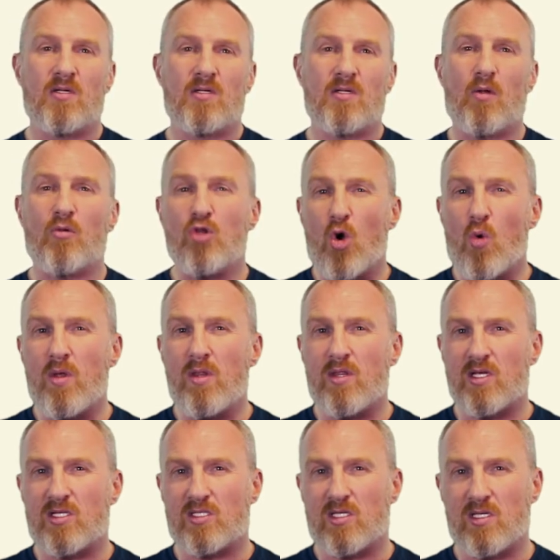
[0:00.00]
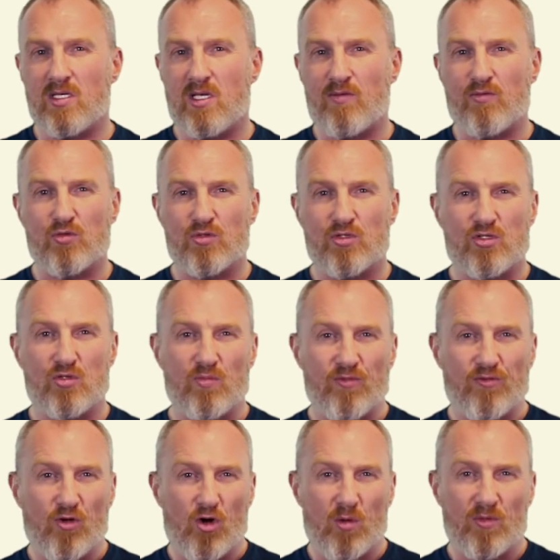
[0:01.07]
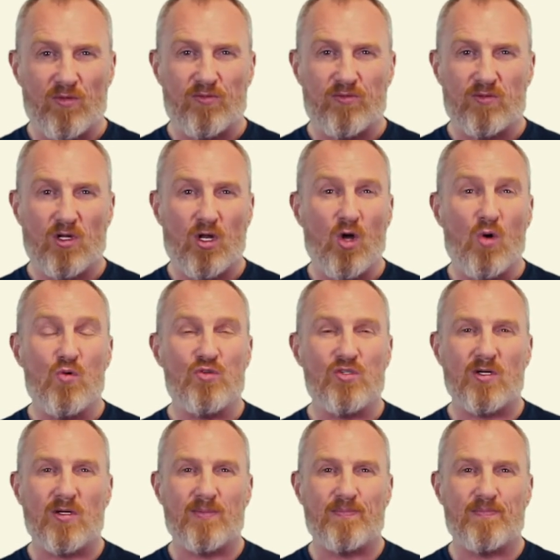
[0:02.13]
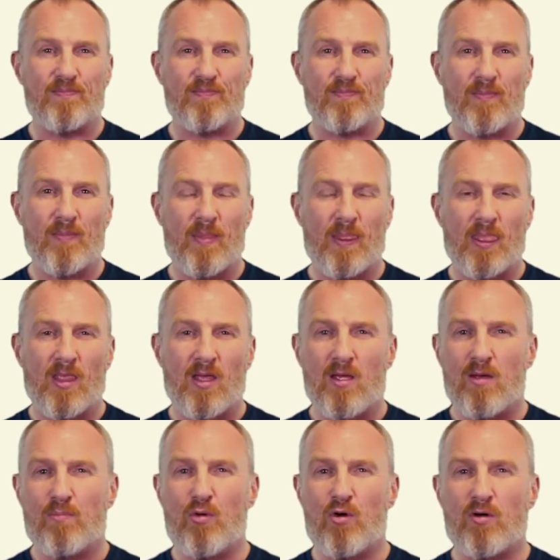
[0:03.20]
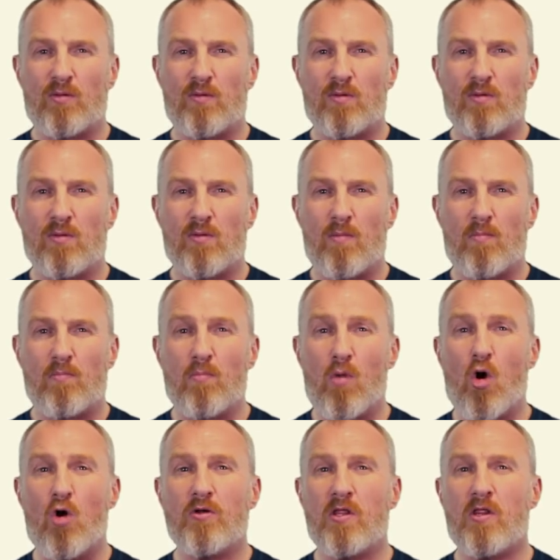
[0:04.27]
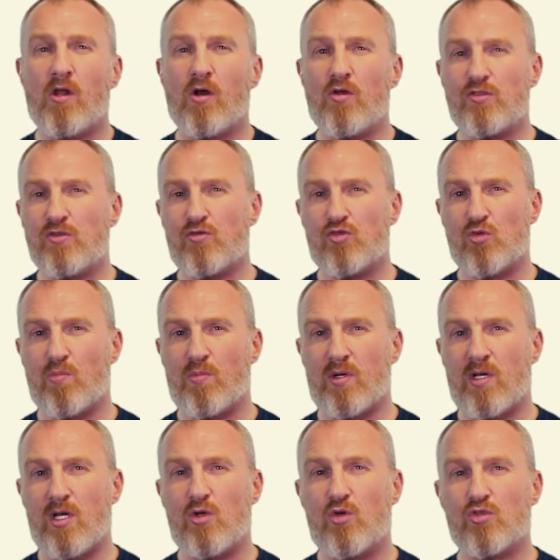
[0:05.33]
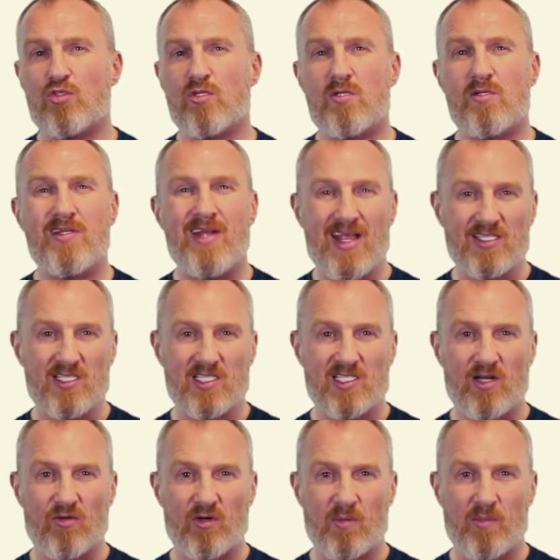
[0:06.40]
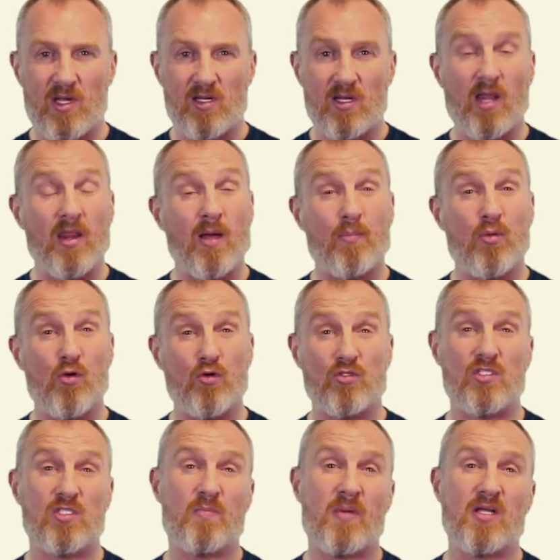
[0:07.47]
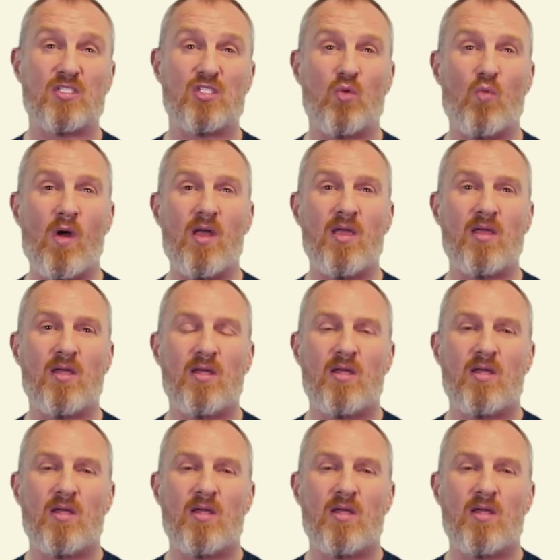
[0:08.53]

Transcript: Now, knowing this can give us some form of closure, but mourning the loss of somebody doesn't necessarily mean that that person's passed away.